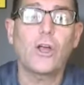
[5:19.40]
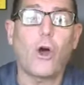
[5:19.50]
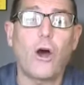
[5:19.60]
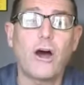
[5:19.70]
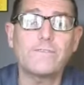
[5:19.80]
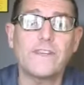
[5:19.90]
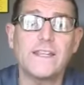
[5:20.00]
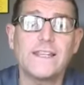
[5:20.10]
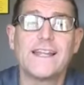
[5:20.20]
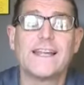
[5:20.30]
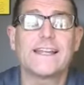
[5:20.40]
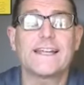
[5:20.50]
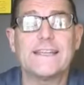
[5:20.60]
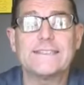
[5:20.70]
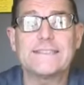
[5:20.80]
coffee
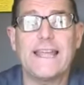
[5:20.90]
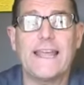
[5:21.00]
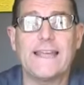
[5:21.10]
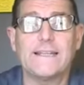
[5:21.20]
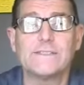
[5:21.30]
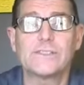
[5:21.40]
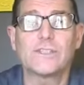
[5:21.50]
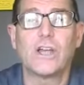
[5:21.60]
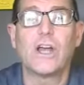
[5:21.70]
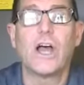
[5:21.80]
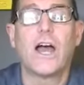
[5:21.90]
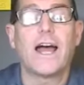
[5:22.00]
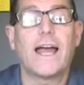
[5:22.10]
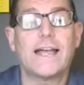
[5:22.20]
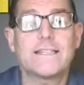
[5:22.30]
contains
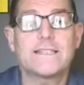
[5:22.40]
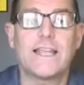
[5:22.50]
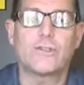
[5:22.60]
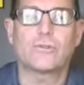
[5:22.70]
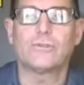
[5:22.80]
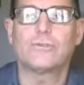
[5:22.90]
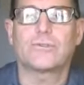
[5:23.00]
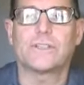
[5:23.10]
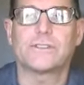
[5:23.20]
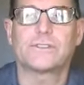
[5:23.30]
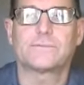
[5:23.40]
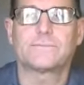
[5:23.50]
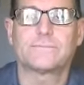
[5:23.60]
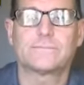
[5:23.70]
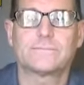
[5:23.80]
essential nutrients.
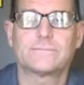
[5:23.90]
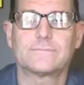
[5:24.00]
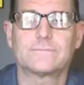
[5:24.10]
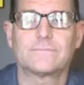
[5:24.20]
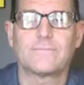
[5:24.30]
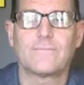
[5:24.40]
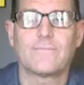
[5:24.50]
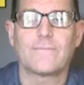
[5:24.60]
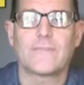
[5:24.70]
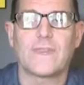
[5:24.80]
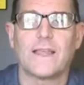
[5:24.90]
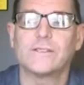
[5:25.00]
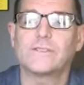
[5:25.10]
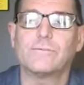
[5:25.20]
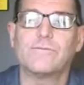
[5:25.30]

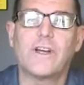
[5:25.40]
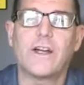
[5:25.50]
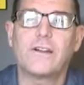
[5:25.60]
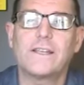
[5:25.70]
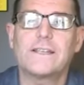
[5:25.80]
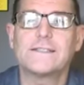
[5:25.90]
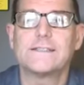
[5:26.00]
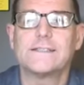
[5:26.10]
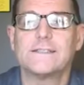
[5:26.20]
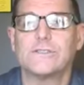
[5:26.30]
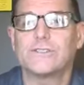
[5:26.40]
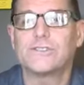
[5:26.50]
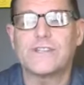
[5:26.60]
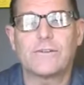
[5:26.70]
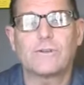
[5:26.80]
There's
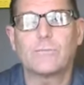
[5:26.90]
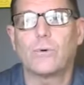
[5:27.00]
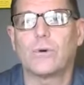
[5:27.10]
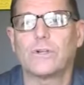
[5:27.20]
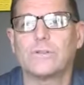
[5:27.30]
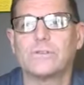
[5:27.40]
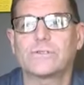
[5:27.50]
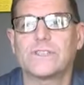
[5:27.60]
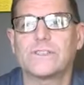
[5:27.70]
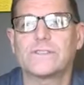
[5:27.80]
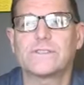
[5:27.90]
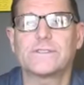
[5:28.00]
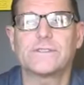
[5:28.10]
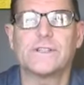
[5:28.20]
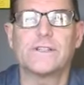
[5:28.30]
several important
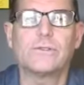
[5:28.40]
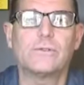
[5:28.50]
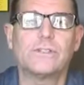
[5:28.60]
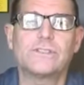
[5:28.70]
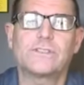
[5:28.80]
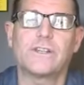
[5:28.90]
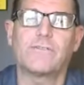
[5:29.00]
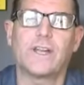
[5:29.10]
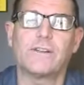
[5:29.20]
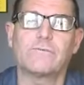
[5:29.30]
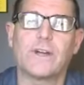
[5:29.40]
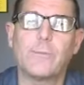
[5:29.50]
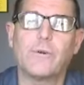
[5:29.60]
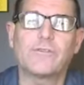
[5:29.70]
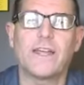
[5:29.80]
nutrients, including stuff like
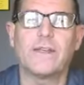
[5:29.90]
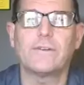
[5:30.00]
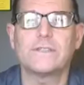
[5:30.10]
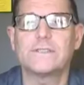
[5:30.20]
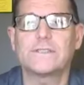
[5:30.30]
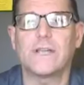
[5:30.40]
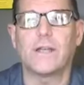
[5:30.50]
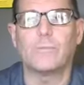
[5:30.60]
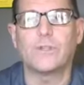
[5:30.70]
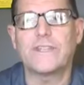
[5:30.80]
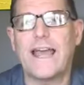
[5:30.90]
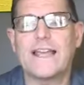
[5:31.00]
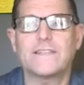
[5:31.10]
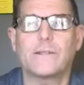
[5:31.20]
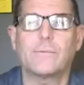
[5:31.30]
riboflavins,
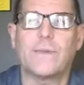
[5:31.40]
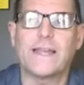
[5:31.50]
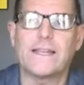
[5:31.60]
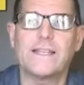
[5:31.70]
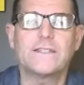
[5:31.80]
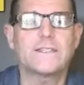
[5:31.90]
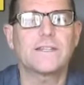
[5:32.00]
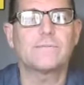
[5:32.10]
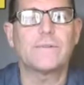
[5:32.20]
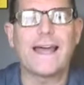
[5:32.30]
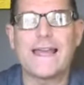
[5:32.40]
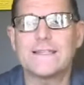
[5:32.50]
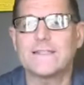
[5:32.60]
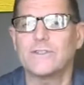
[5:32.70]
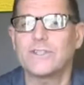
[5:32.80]
potassium, magnesium,
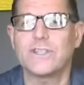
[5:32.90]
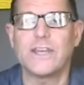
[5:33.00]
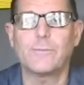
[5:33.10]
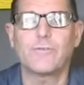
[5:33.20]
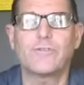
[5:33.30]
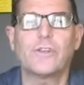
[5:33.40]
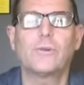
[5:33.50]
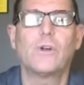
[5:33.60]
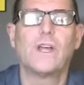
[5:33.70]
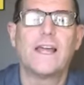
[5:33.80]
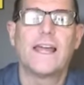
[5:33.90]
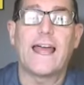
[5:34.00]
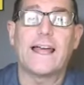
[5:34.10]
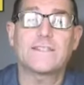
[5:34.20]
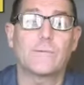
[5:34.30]
niacin, just to name a few,
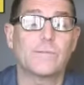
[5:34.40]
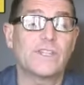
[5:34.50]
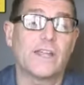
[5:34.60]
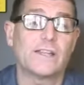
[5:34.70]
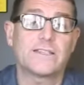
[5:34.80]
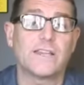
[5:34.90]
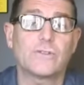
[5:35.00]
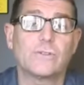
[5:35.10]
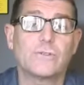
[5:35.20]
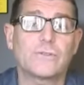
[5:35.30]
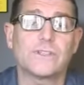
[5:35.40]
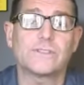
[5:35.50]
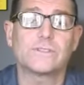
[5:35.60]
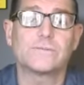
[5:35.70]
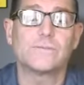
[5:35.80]
has some essential
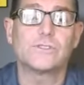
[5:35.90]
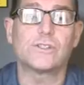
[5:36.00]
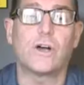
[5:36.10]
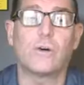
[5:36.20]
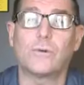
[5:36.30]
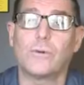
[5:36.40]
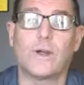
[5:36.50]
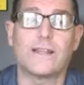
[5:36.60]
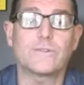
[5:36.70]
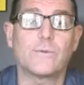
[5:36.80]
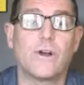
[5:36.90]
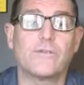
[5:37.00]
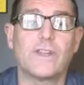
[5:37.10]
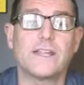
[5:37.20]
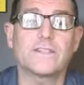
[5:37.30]
nutrients. So you want to have some
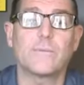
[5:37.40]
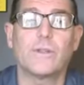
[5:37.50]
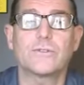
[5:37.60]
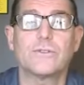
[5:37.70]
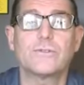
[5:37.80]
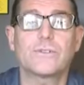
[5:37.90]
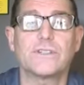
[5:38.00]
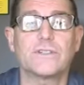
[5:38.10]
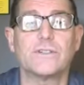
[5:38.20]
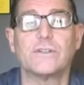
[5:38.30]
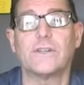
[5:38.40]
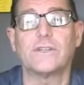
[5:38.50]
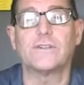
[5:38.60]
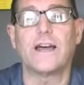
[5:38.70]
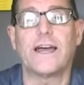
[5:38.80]
coffee to get some of those nutrients in
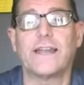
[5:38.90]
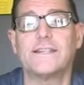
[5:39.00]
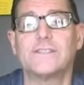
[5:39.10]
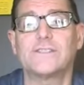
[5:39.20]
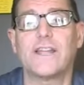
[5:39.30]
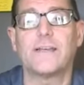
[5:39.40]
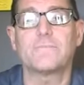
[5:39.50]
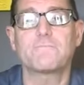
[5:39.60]
your diet each day.